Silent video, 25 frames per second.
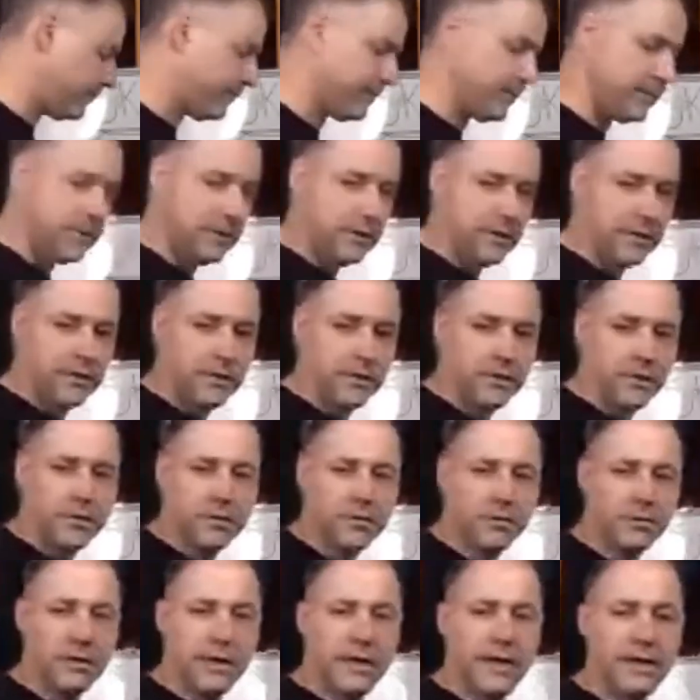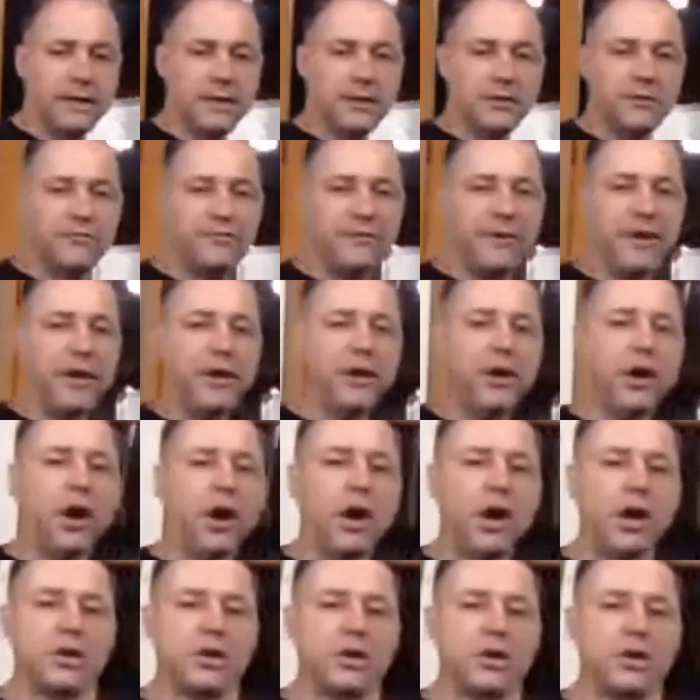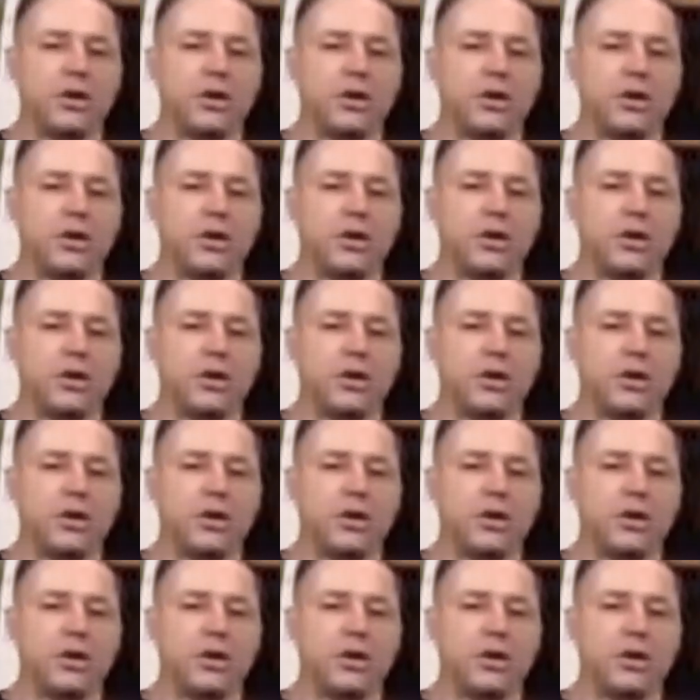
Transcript: right? They're very hard to access.